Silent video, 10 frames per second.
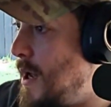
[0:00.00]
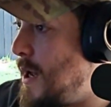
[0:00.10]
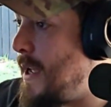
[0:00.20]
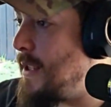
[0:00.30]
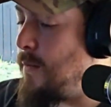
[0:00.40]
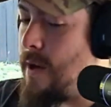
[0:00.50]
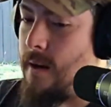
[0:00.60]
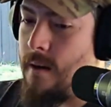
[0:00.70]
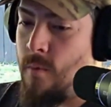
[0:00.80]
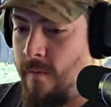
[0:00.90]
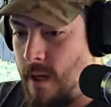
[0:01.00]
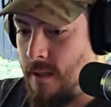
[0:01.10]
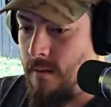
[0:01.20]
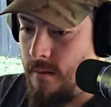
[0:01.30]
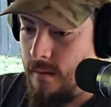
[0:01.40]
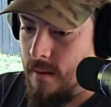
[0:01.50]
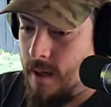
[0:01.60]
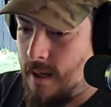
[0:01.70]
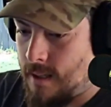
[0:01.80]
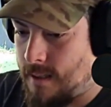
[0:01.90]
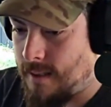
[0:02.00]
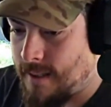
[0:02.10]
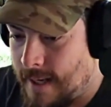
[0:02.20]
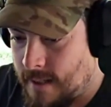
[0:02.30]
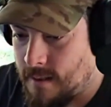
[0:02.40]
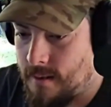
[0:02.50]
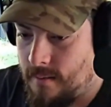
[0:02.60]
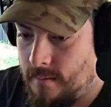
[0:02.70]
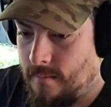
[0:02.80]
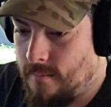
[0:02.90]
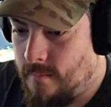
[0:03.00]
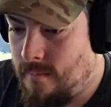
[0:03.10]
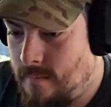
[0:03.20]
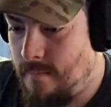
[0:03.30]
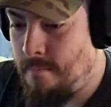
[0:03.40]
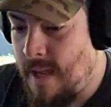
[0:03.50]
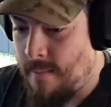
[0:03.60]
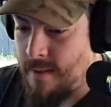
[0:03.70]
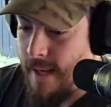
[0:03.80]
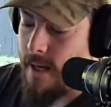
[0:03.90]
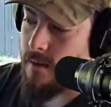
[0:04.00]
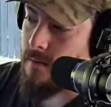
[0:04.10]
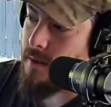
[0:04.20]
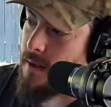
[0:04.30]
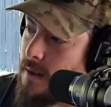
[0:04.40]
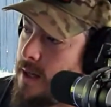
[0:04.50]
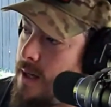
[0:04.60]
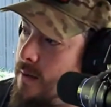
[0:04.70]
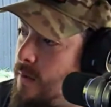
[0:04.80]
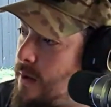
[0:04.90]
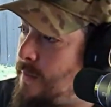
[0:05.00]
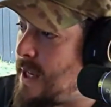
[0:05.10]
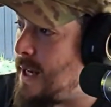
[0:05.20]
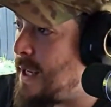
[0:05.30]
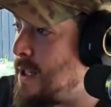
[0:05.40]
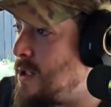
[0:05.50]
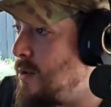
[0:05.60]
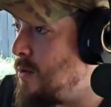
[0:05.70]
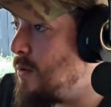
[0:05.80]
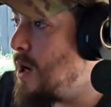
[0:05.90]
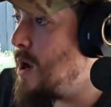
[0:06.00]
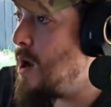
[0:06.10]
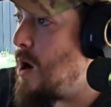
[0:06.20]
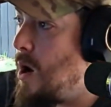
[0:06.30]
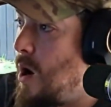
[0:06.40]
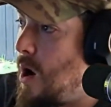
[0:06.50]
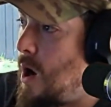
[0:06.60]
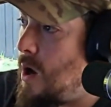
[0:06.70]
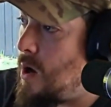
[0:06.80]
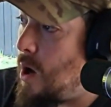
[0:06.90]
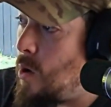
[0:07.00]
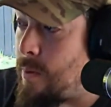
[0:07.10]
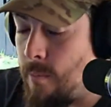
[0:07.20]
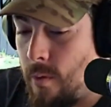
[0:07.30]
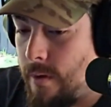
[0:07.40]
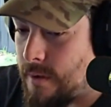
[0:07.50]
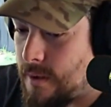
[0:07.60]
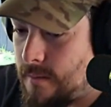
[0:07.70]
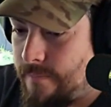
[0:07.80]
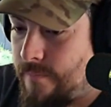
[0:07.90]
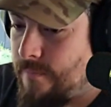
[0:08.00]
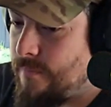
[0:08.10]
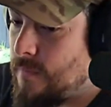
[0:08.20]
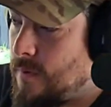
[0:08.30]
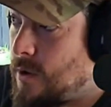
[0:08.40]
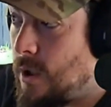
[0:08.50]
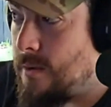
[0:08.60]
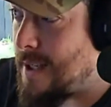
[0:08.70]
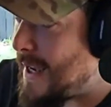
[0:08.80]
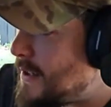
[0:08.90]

I think we are going to move on to today's meat and potatoes. We're going to be getting into open borders, closed